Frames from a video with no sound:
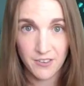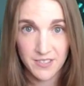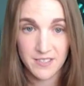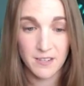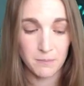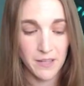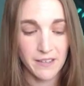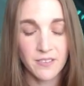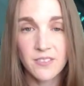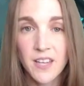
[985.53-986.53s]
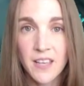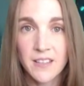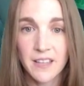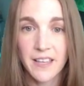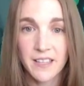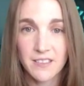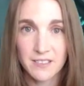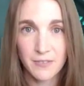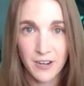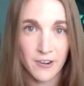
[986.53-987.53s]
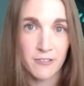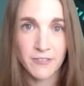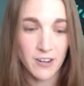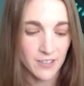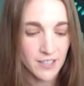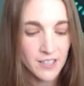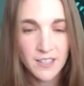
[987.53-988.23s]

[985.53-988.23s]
This is our place. Like, this far, no farther.